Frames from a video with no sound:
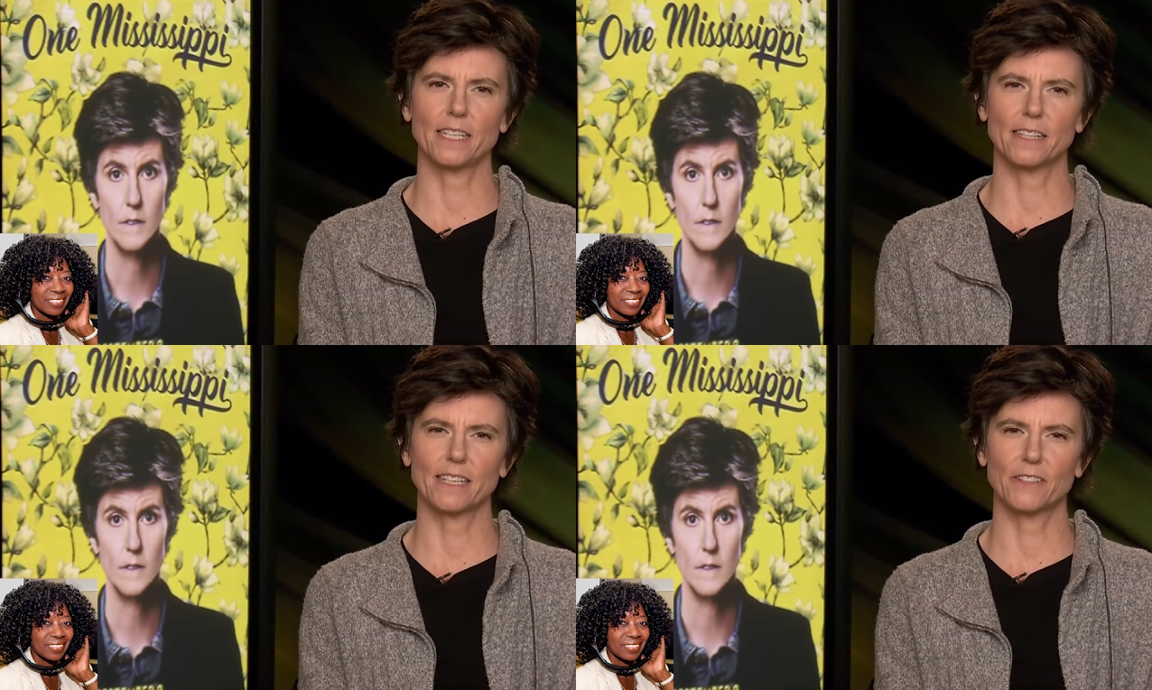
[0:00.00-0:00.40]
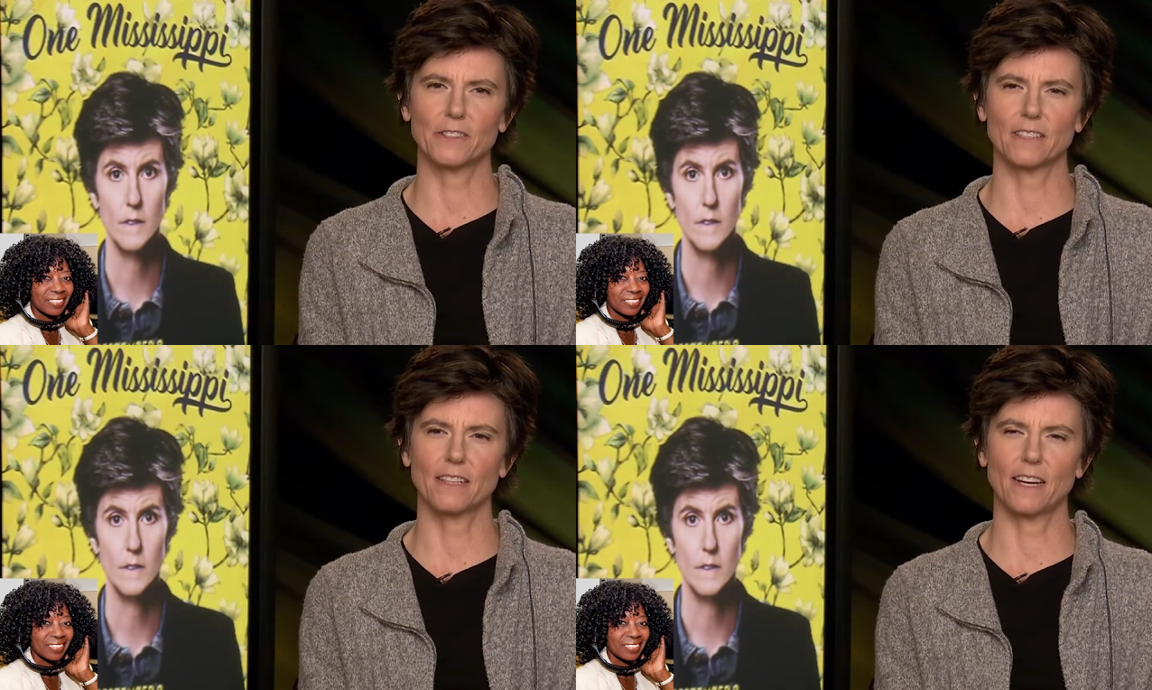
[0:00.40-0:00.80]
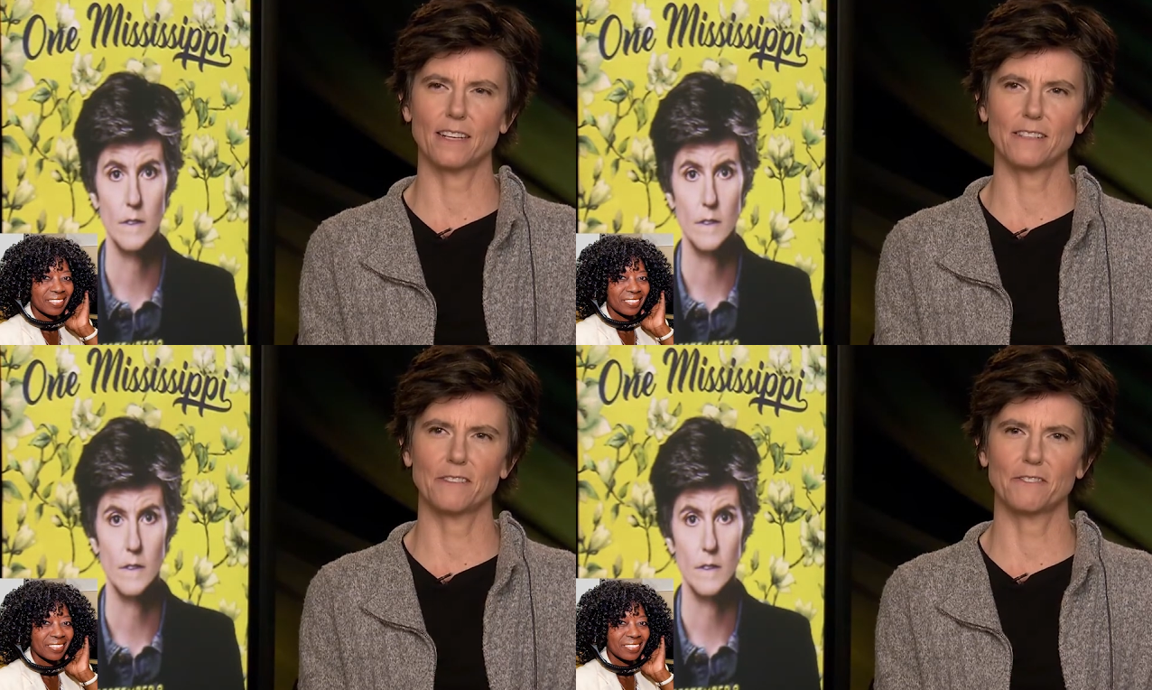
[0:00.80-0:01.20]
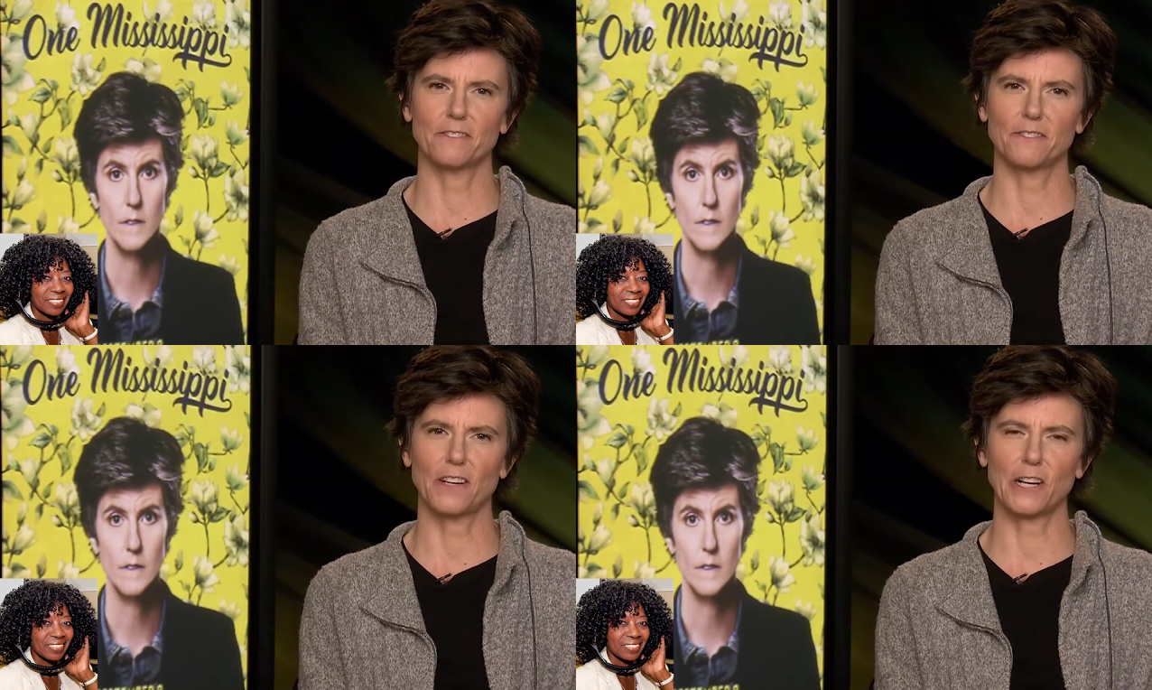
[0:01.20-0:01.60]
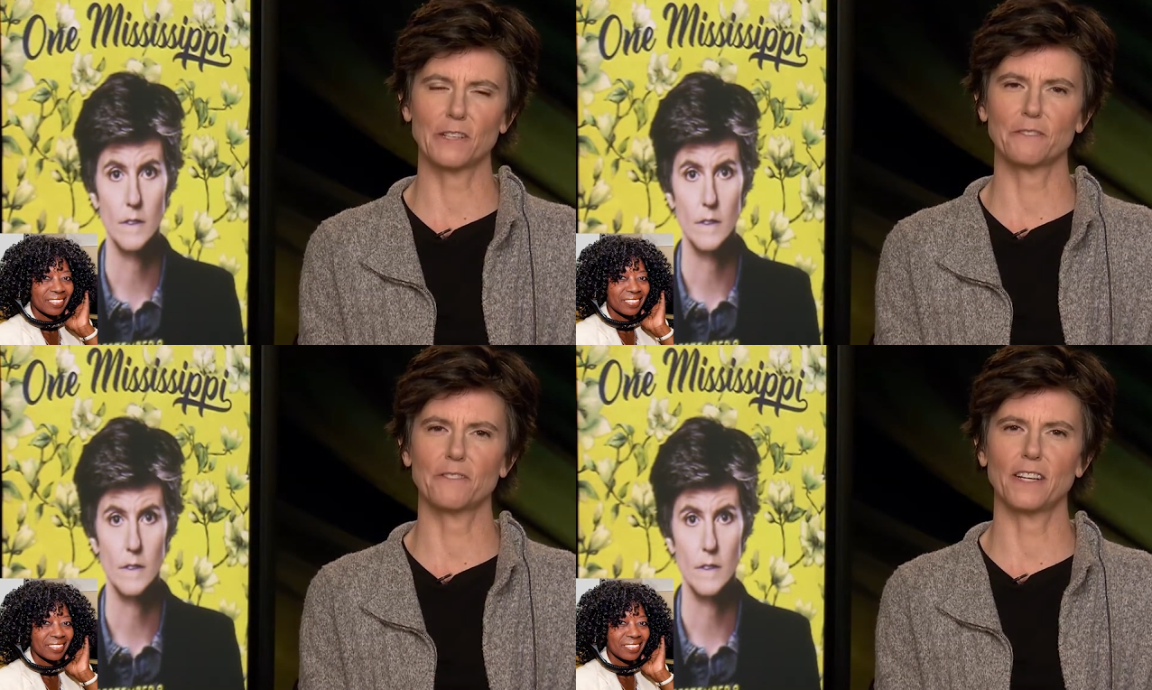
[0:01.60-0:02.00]
Speaker 1: I think there's a lot of
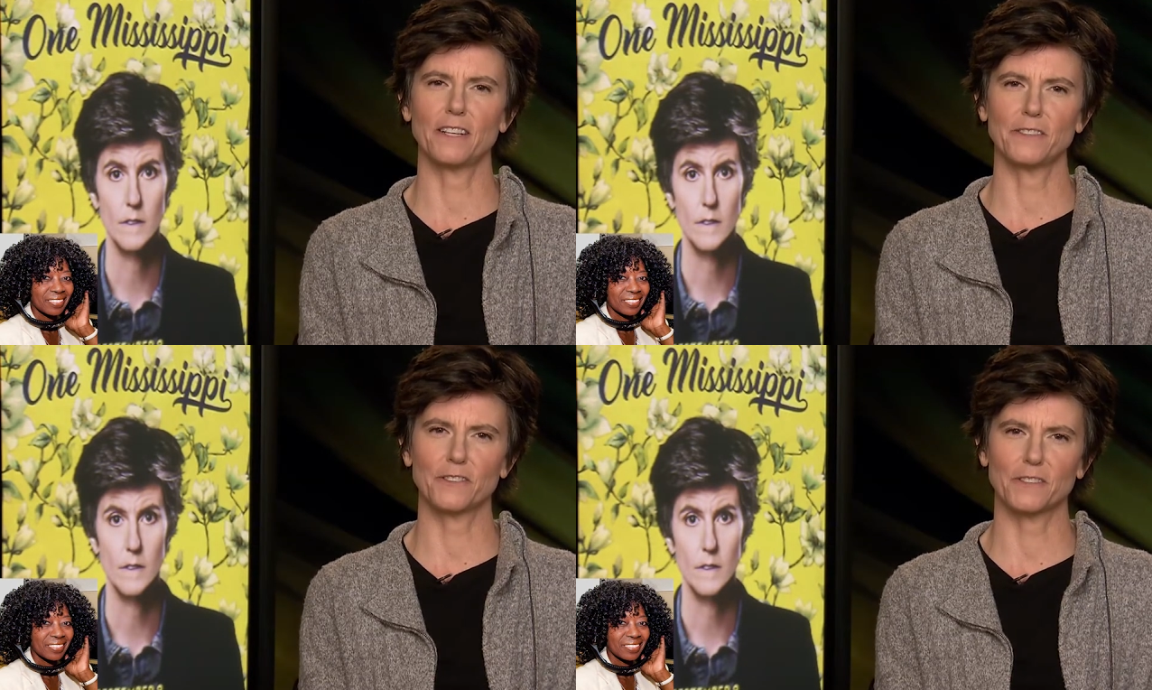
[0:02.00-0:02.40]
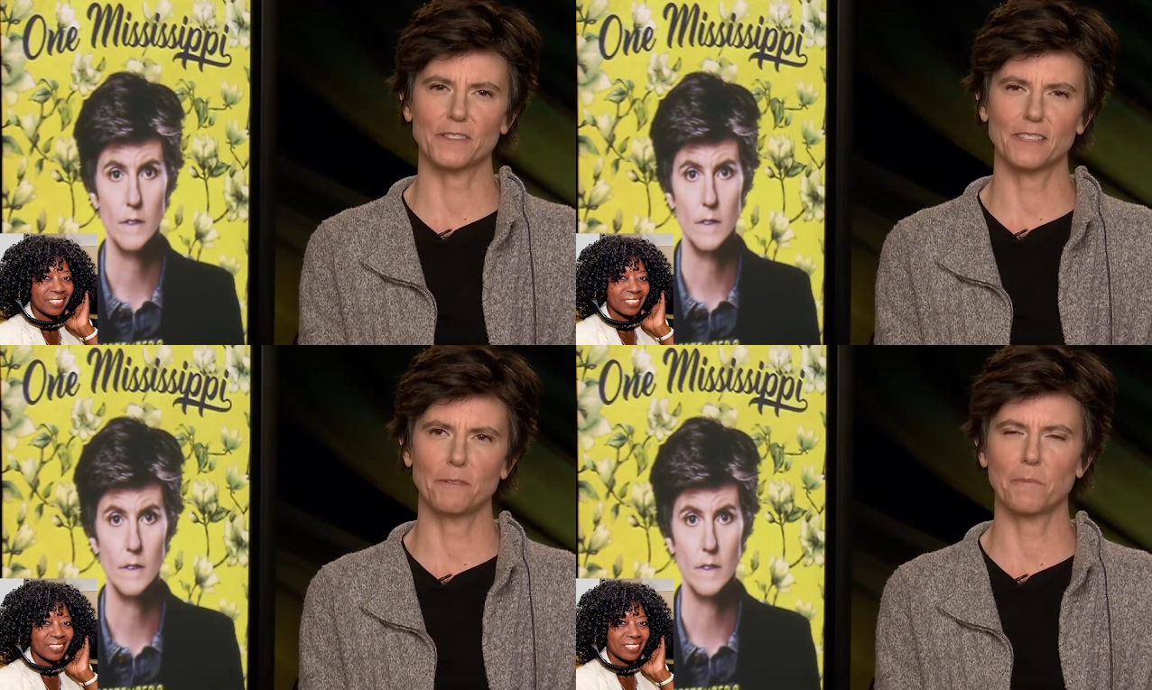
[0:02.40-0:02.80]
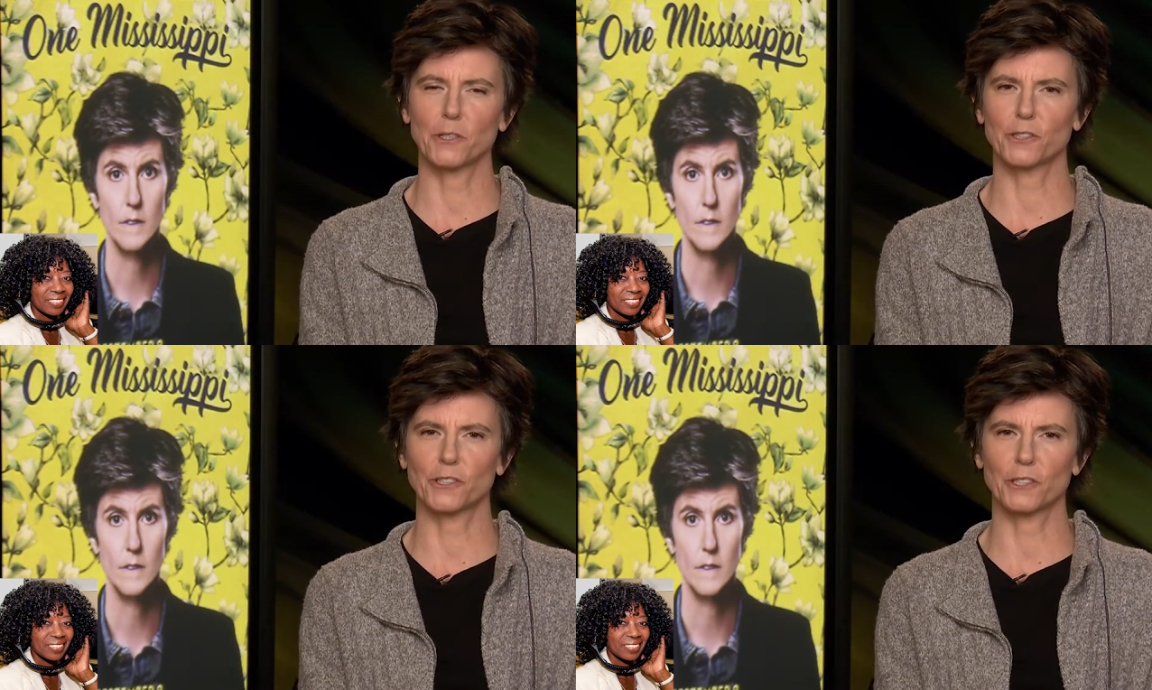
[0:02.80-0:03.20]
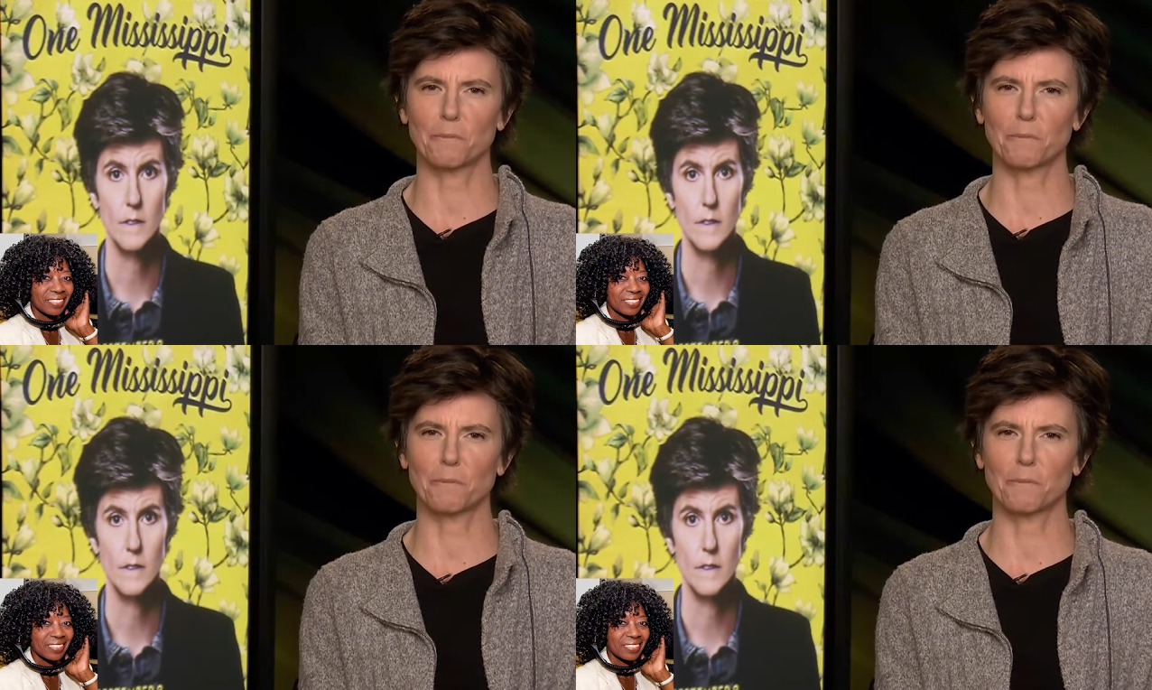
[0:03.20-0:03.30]
heartfelt, emotional